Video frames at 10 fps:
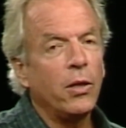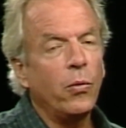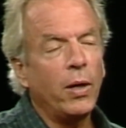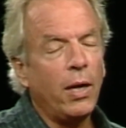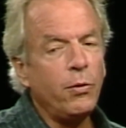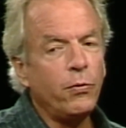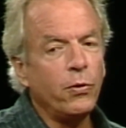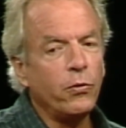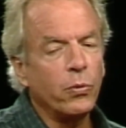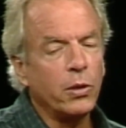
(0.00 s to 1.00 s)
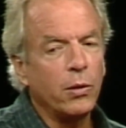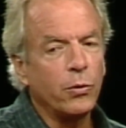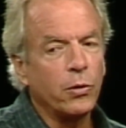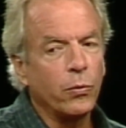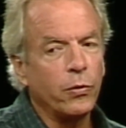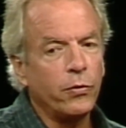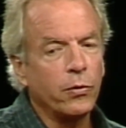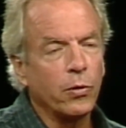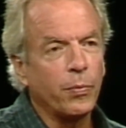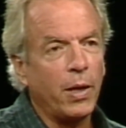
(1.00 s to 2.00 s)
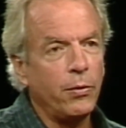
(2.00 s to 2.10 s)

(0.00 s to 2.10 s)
You know, when I was first working with the Worcester Group,